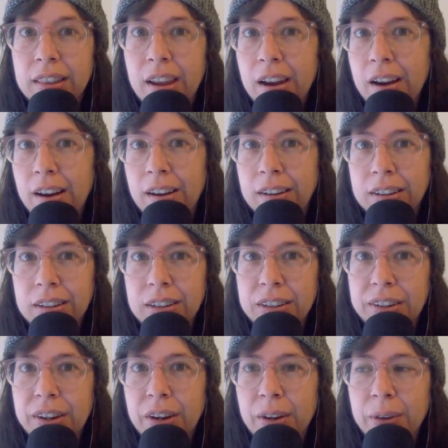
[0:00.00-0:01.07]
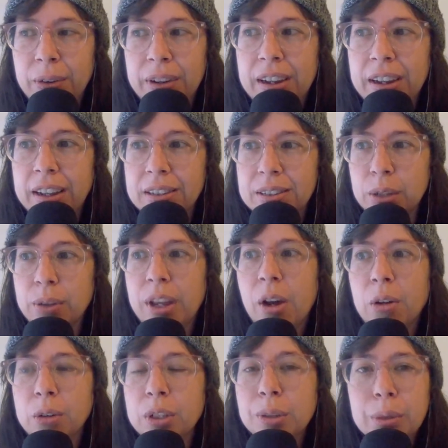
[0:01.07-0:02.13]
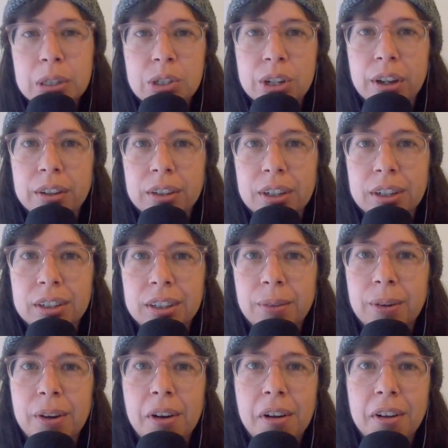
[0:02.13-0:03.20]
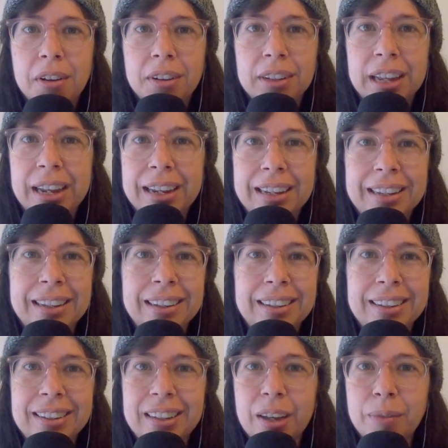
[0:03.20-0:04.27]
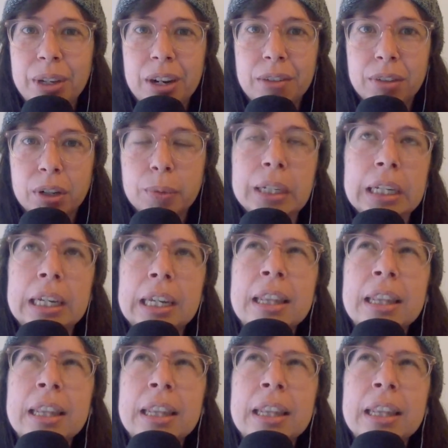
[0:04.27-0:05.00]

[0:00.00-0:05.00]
there, you know, and so they all knew each other and they were all like coming every week.